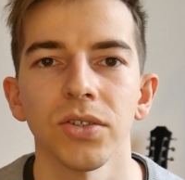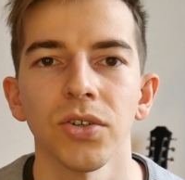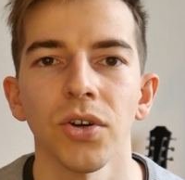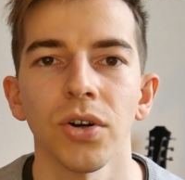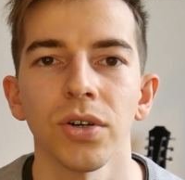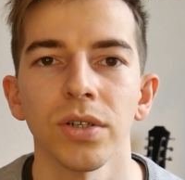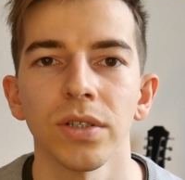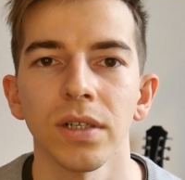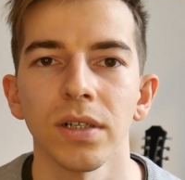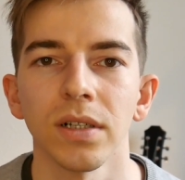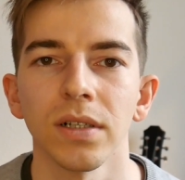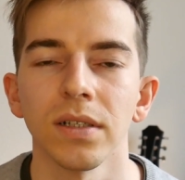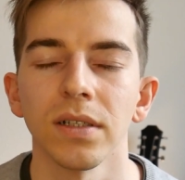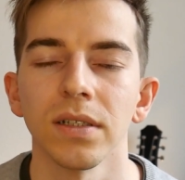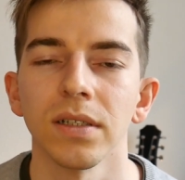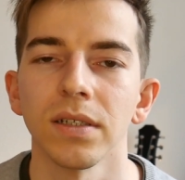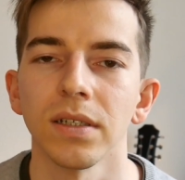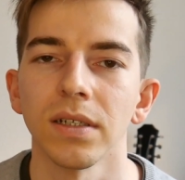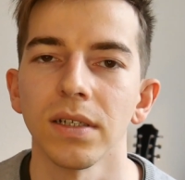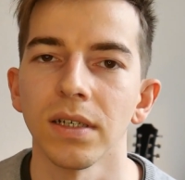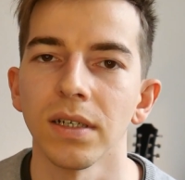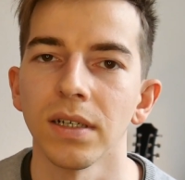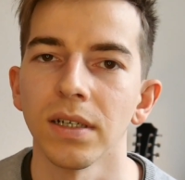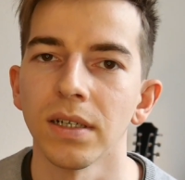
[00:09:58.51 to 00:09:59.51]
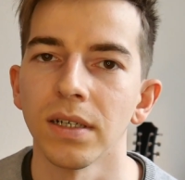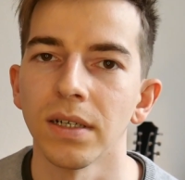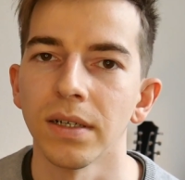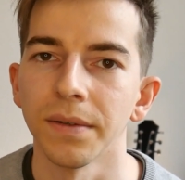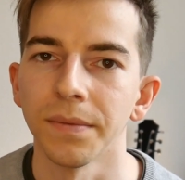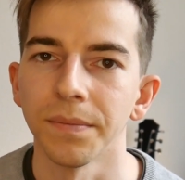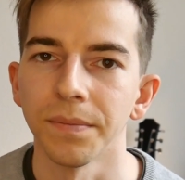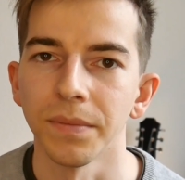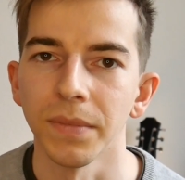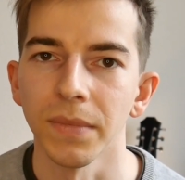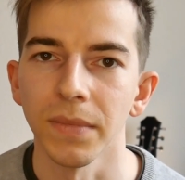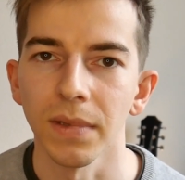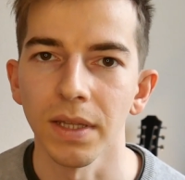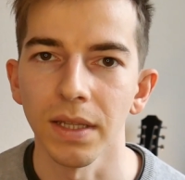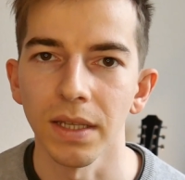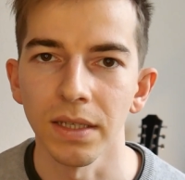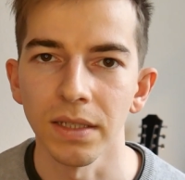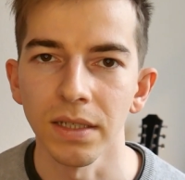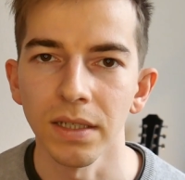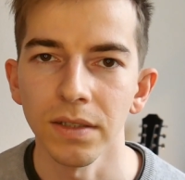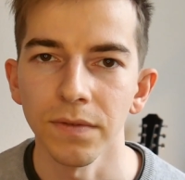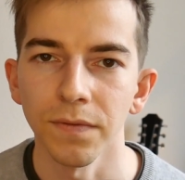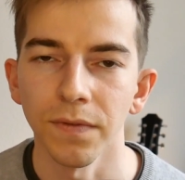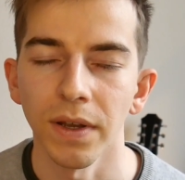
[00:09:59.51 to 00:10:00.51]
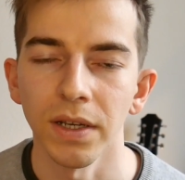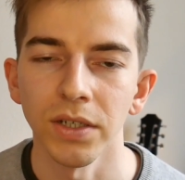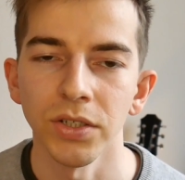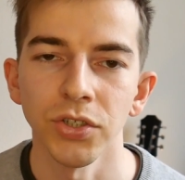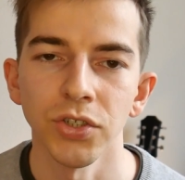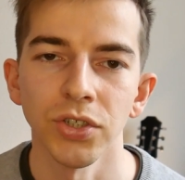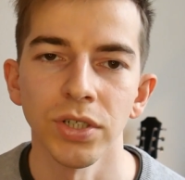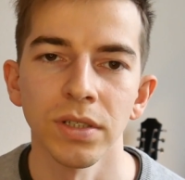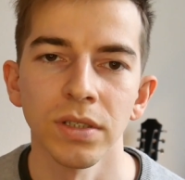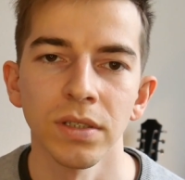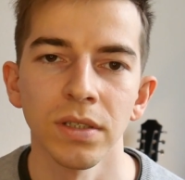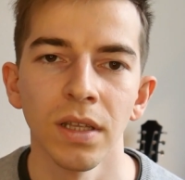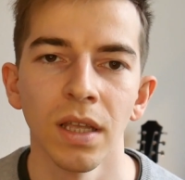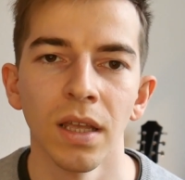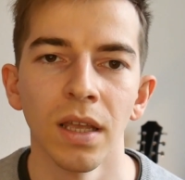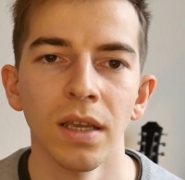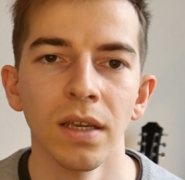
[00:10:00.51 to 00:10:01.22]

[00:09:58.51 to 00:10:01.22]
kernel init function.